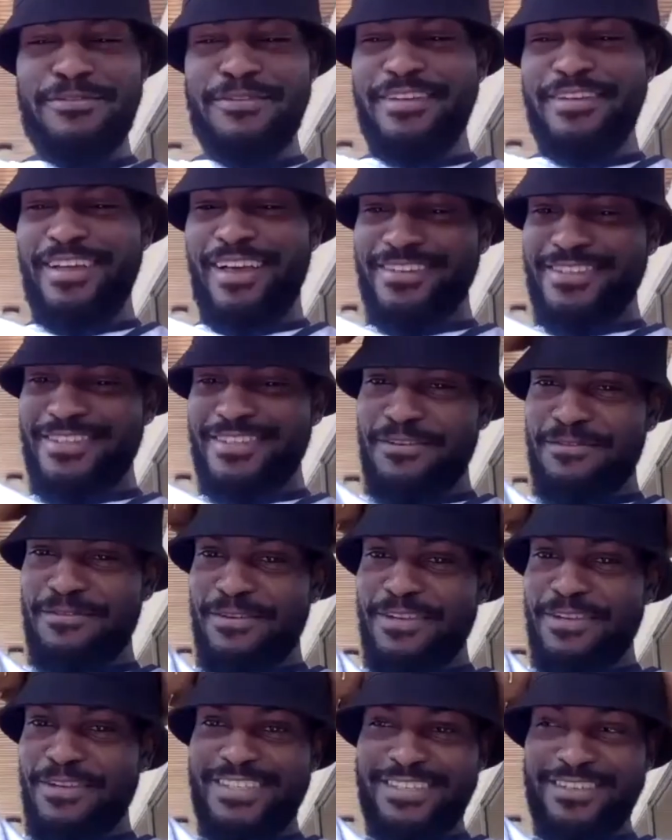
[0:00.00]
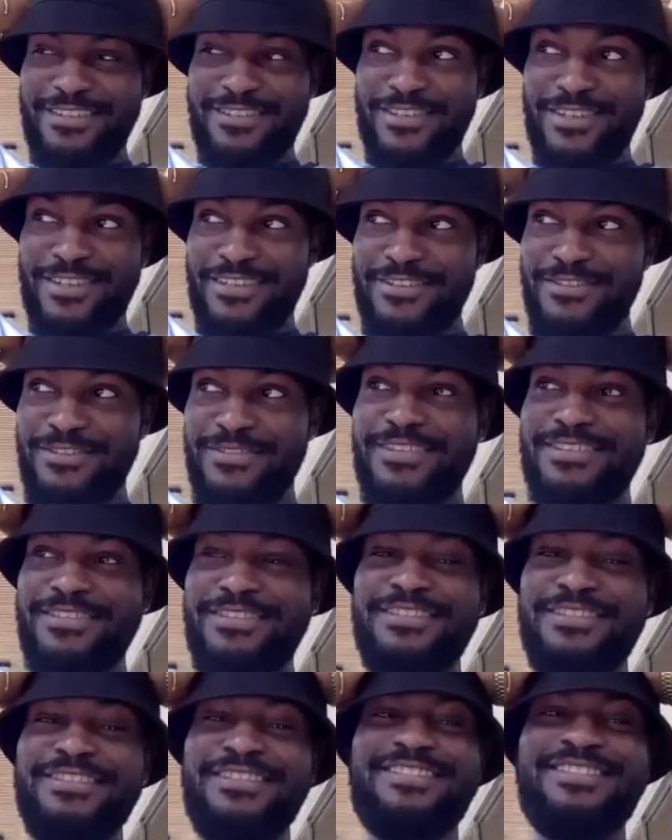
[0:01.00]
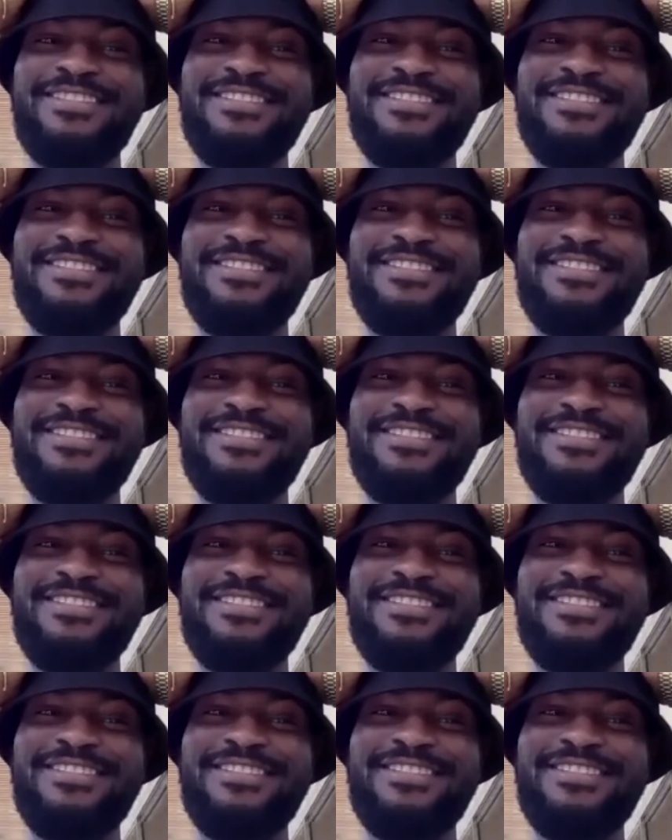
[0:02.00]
how's tier three treating you?